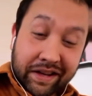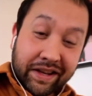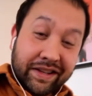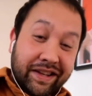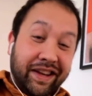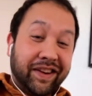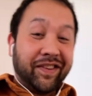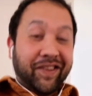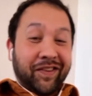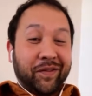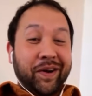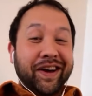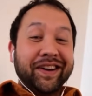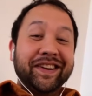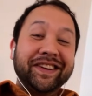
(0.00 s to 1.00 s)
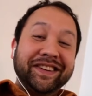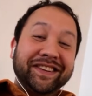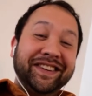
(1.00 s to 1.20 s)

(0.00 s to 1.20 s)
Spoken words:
He's a hero of mine.